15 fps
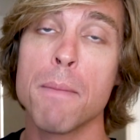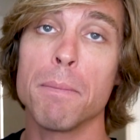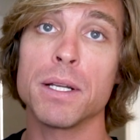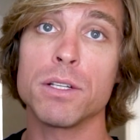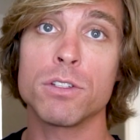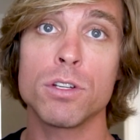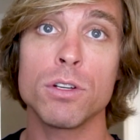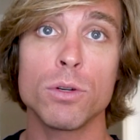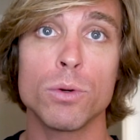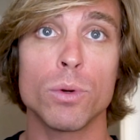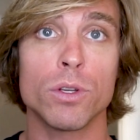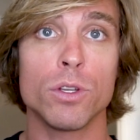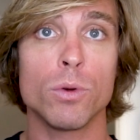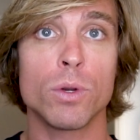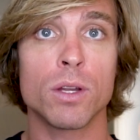But
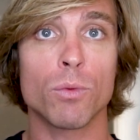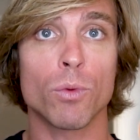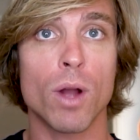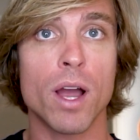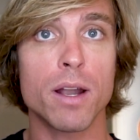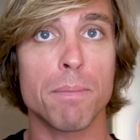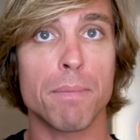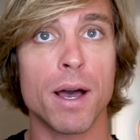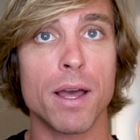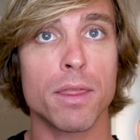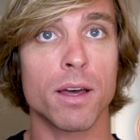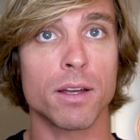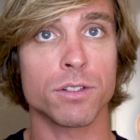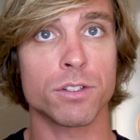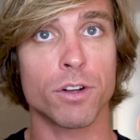2, you can write a
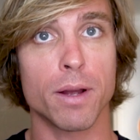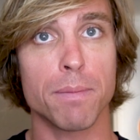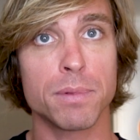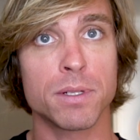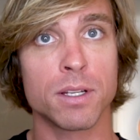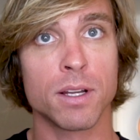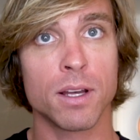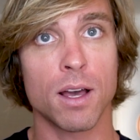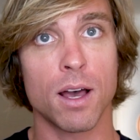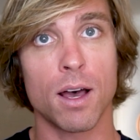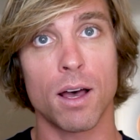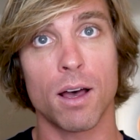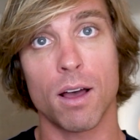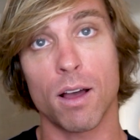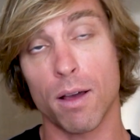Python script,
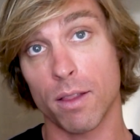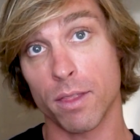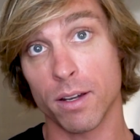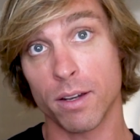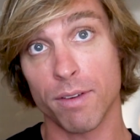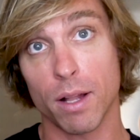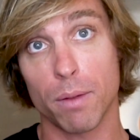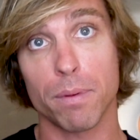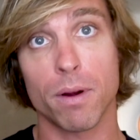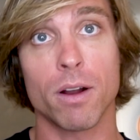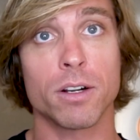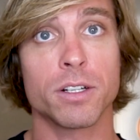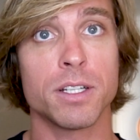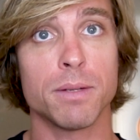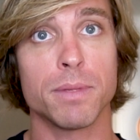the developer
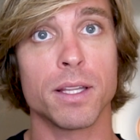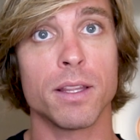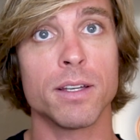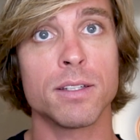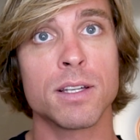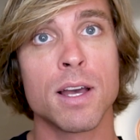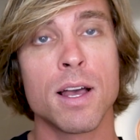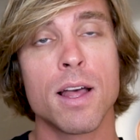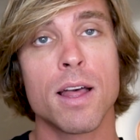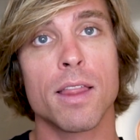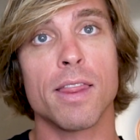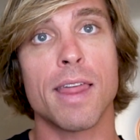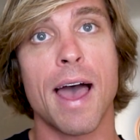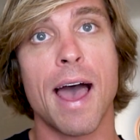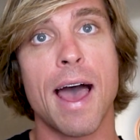on our team did this,
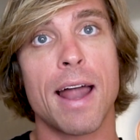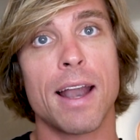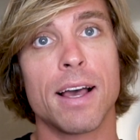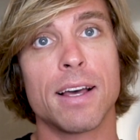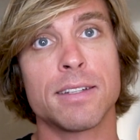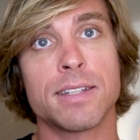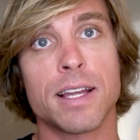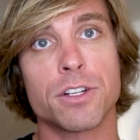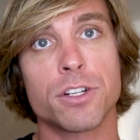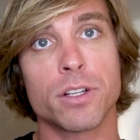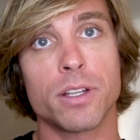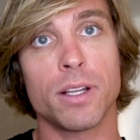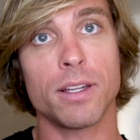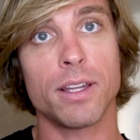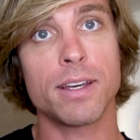that
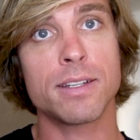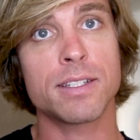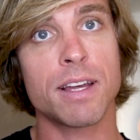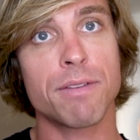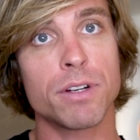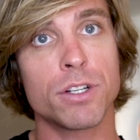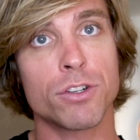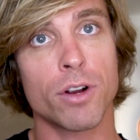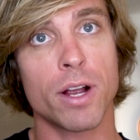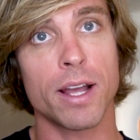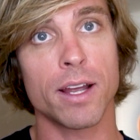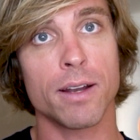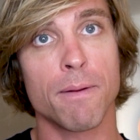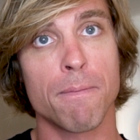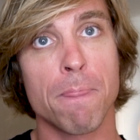essentially lists every
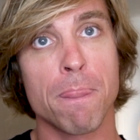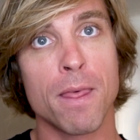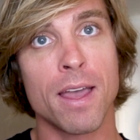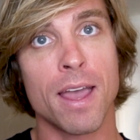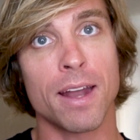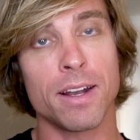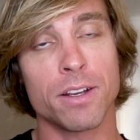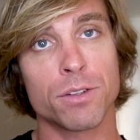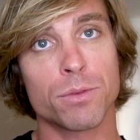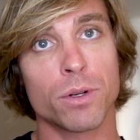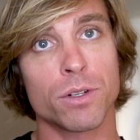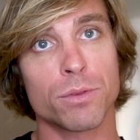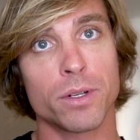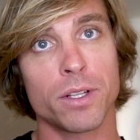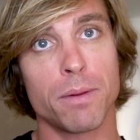trait. And here's where
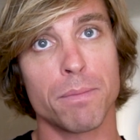it's really